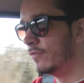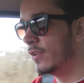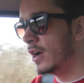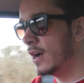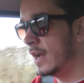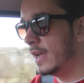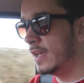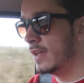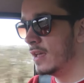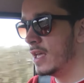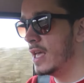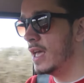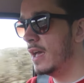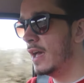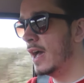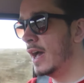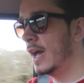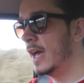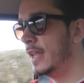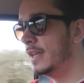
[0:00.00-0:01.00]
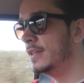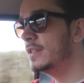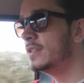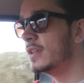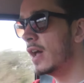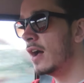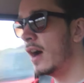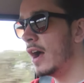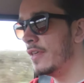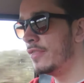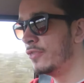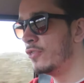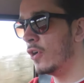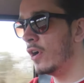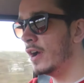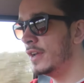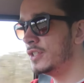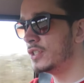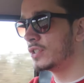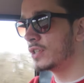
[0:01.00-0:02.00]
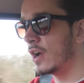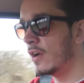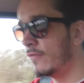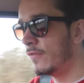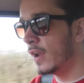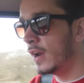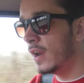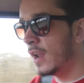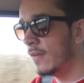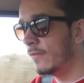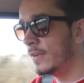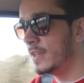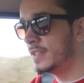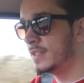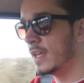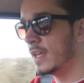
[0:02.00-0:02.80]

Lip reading: and right, and I thought I'd just go for a lovely